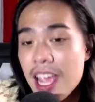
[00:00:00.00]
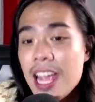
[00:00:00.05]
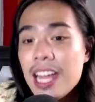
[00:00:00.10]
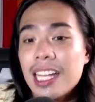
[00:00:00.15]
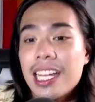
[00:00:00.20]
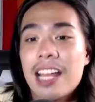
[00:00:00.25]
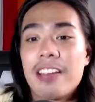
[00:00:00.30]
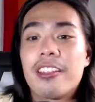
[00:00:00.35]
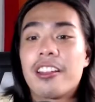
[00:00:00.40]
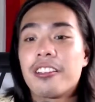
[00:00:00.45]

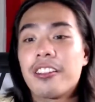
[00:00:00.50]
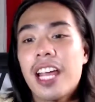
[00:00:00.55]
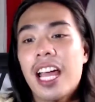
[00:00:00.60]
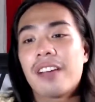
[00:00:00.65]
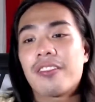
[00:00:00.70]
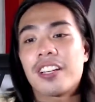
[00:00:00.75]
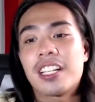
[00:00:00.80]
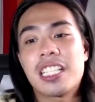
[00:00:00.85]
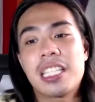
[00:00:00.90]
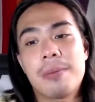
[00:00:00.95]
Now that you have
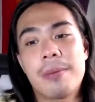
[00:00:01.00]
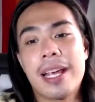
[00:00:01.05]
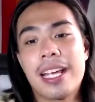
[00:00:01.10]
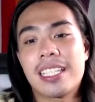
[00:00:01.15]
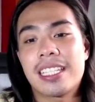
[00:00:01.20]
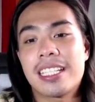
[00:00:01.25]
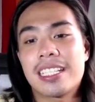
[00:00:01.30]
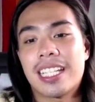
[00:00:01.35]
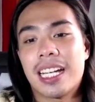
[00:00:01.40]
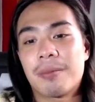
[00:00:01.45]
your space
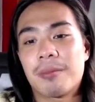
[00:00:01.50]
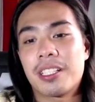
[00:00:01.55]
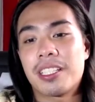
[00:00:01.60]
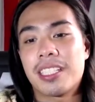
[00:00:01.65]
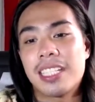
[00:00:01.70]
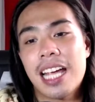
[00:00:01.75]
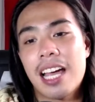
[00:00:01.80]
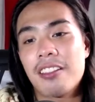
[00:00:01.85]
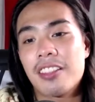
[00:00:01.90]
and time to see how